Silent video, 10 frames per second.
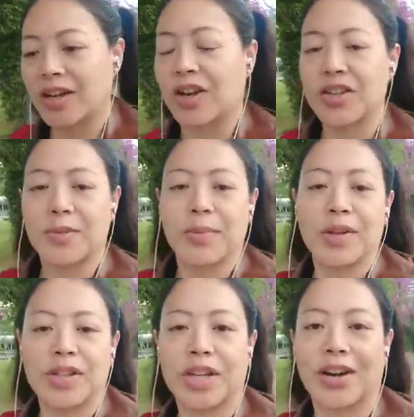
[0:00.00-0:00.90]
Go to the
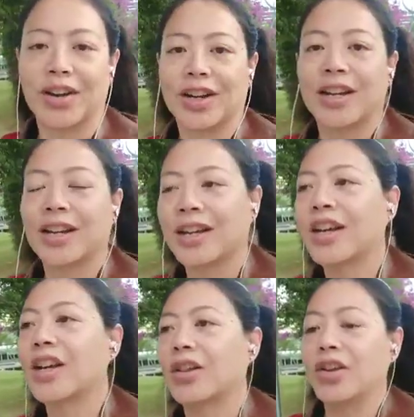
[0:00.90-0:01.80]
military,
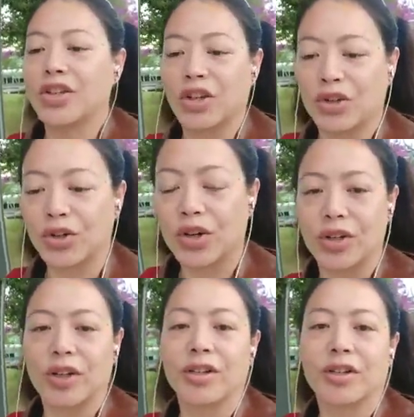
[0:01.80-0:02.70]
learn to
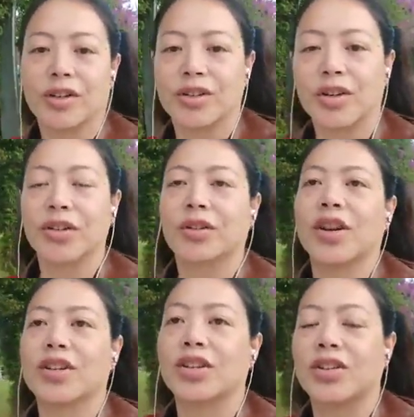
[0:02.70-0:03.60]
control it. Controlled
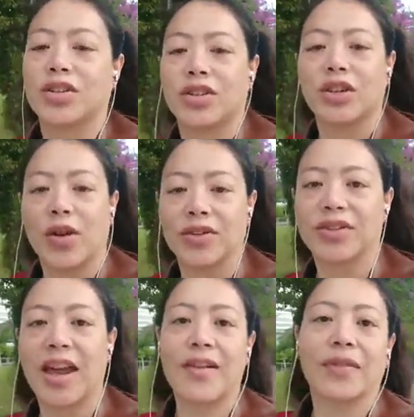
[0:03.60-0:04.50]
aggression, use it to go and
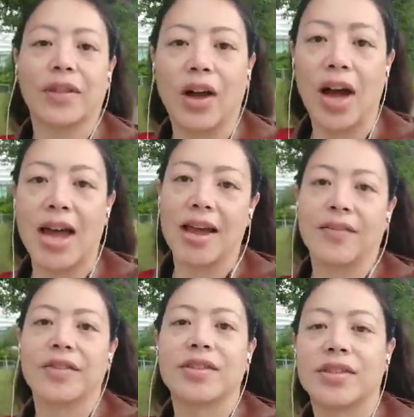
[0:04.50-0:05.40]
save
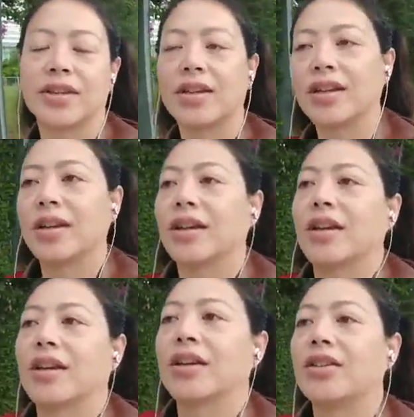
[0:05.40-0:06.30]
lives.
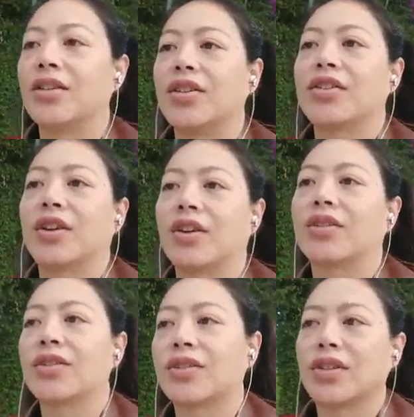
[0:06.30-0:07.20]
Use
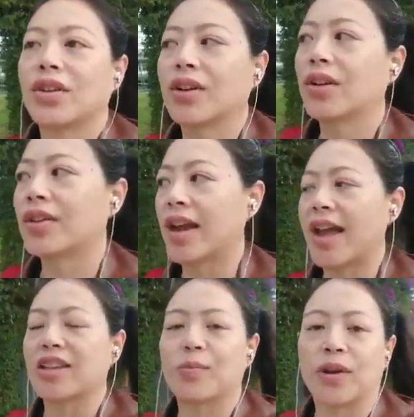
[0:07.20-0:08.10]
those, that
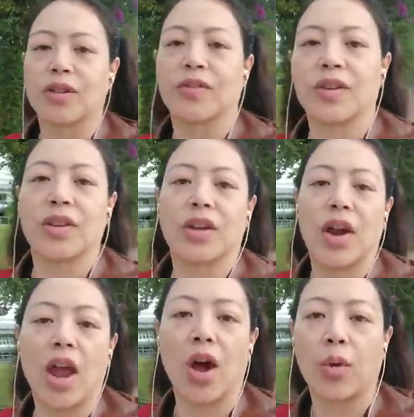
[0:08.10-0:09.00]
aspect of you to go
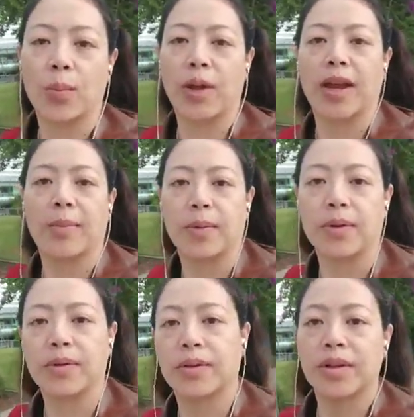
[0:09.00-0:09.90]
help
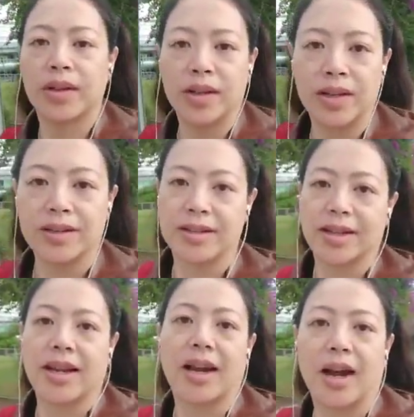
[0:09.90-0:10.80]
people, to
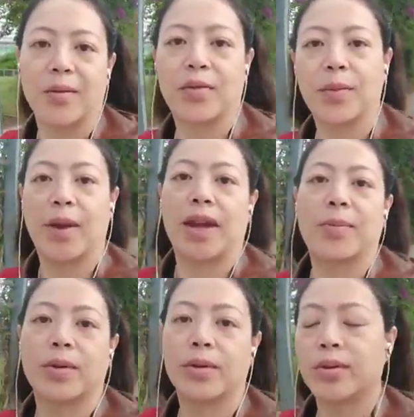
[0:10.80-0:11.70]
stand up for
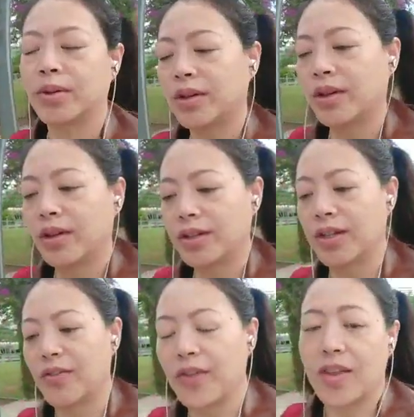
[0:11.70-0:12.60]
people,
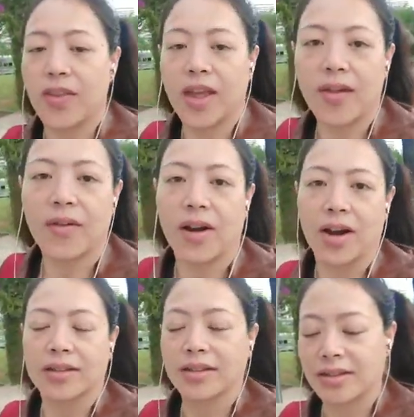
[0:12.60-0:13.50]
to defend their
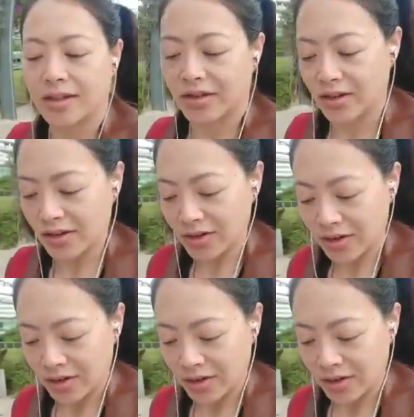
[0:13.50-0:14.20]
rights, you know.